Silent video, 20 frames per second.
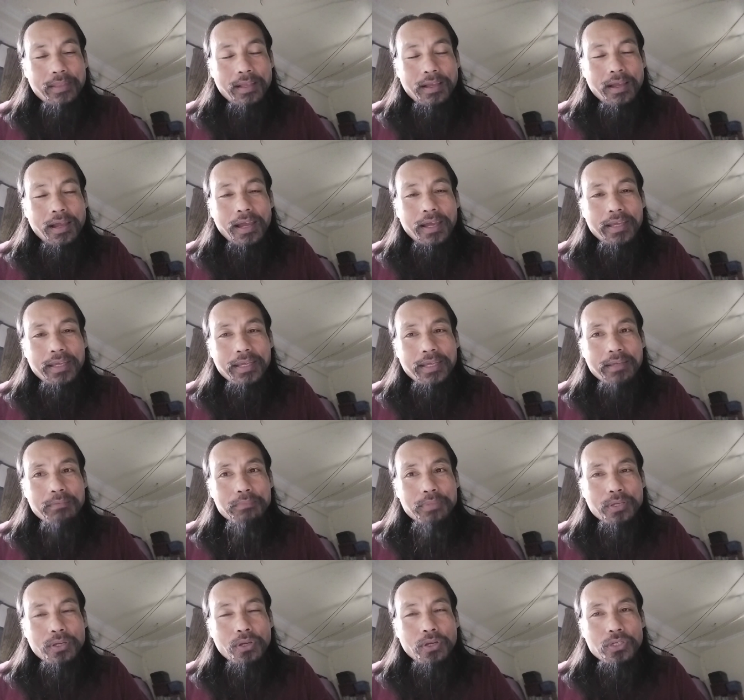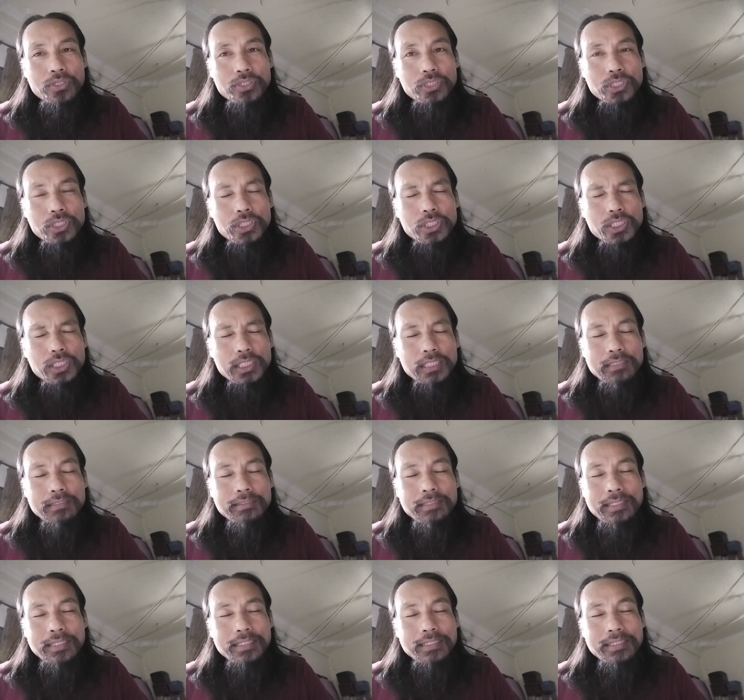Because
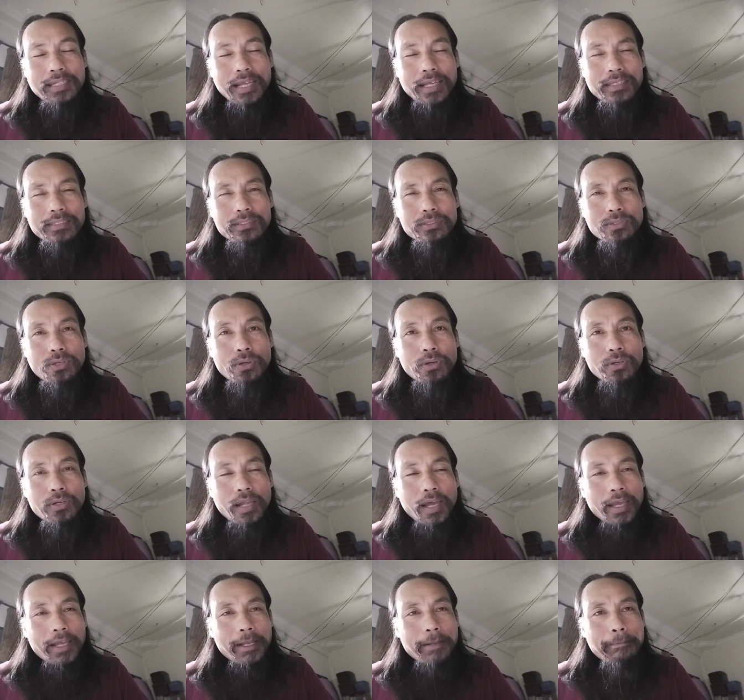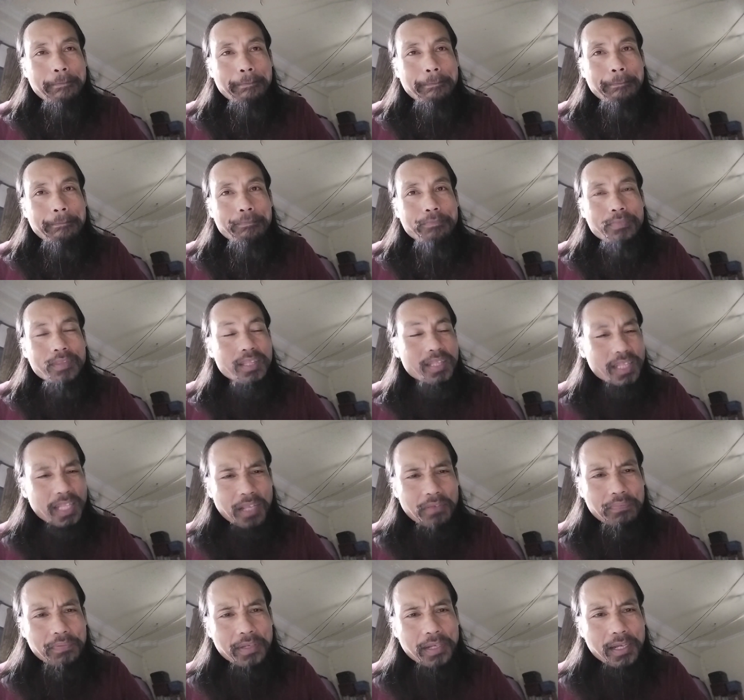it's like so like
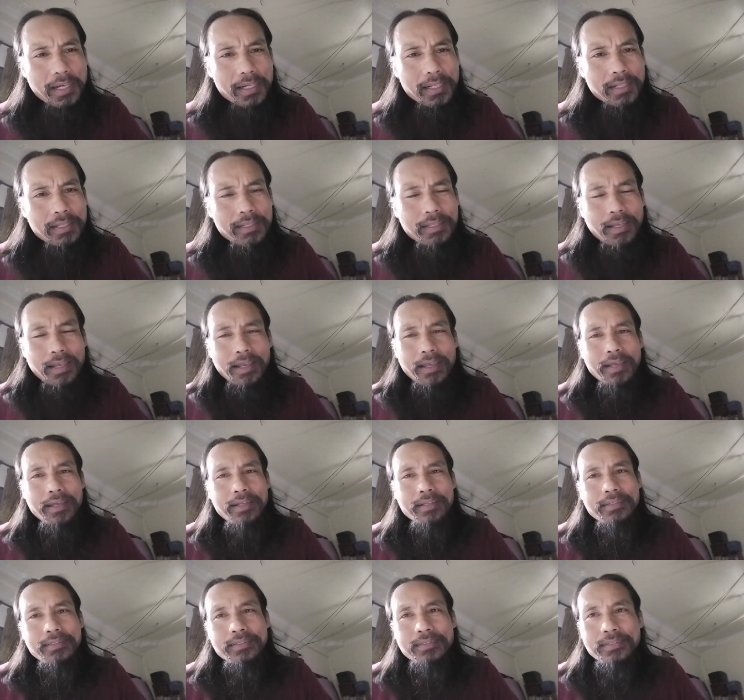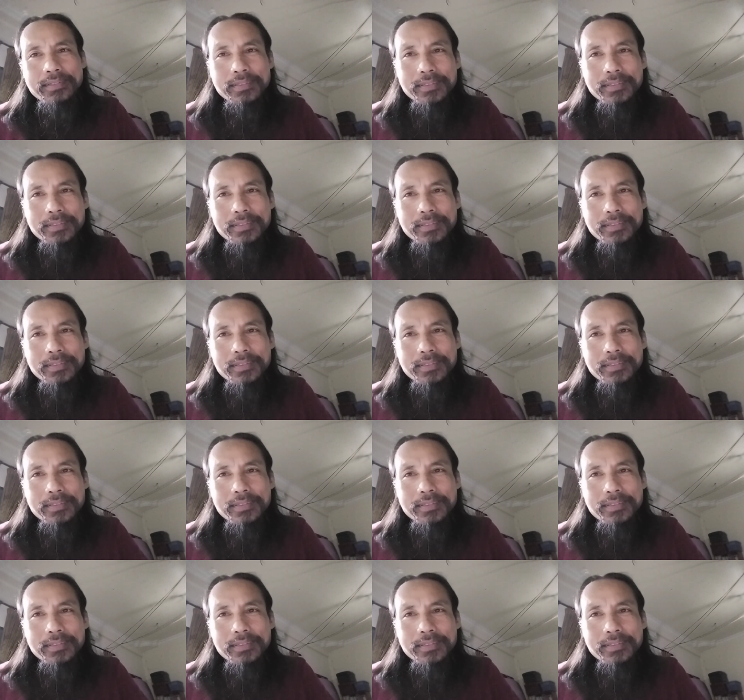difficult, and